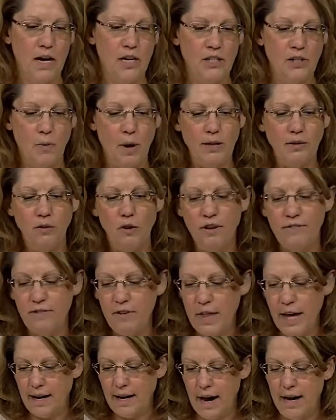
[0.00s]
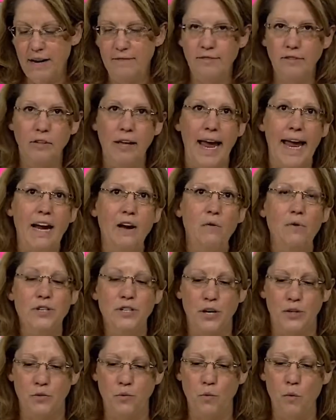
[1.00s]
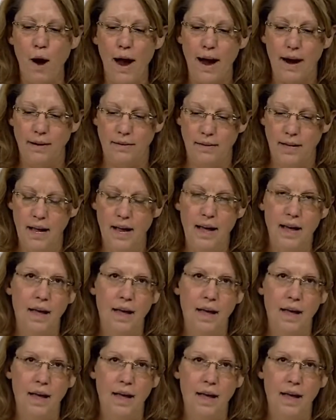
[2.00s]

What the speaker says: So I look for kind of language as well